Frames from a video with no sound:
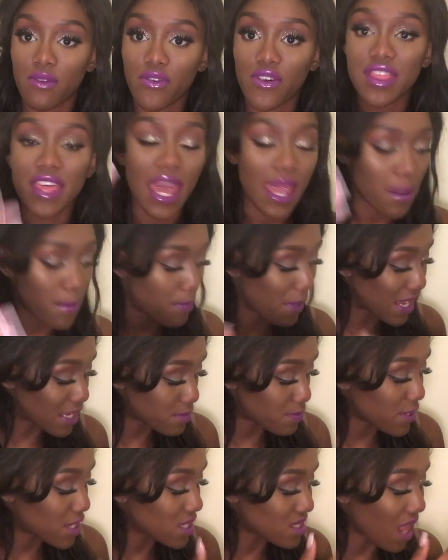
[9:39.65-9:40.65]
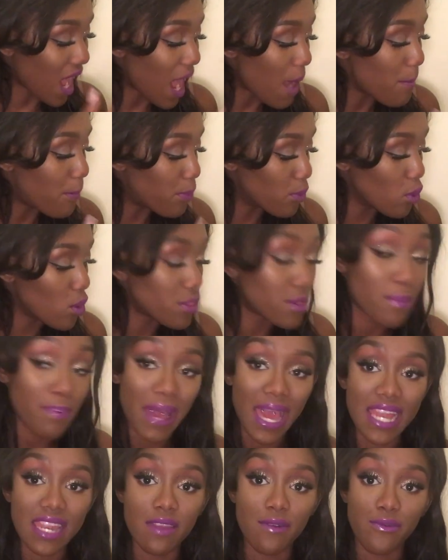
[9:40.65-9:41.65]
For that it bangs because I bought the
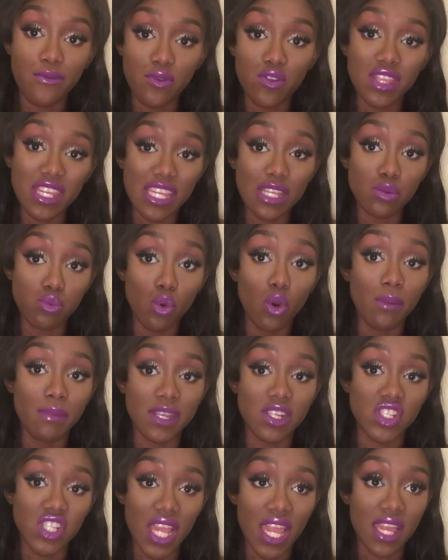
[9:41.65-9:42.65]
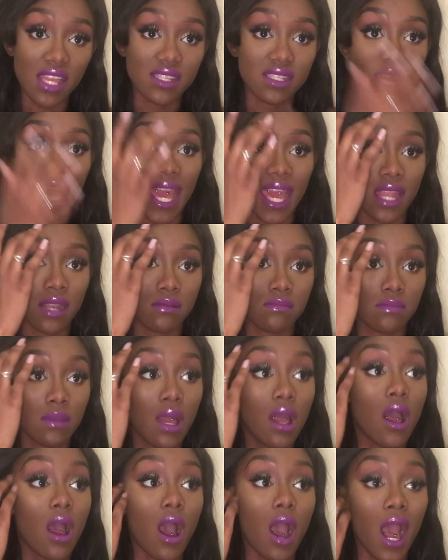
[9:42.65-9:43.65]
palette for these warmer shades and
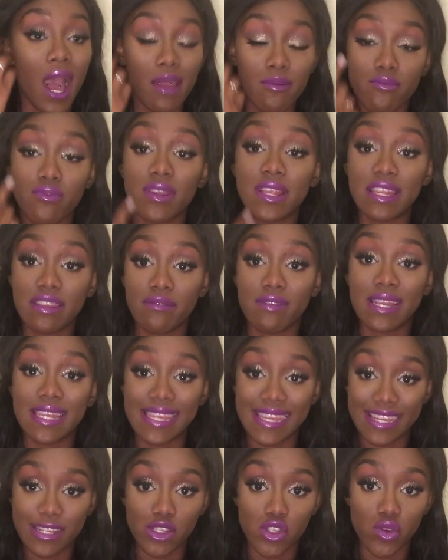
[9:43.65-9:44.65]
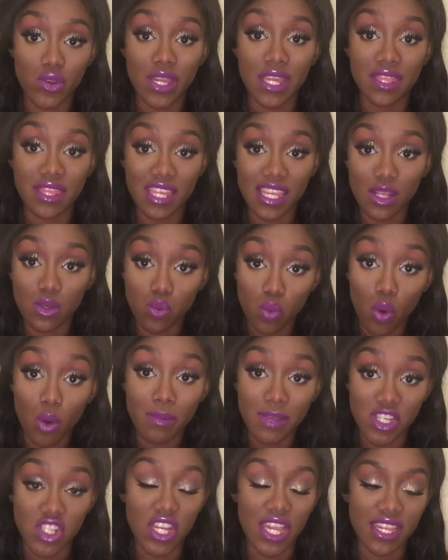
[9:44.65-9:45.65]
I'm really, really enjoying these
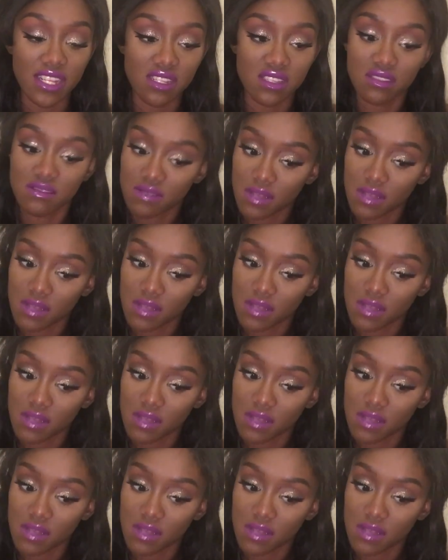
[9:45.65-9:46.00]
warmer shades.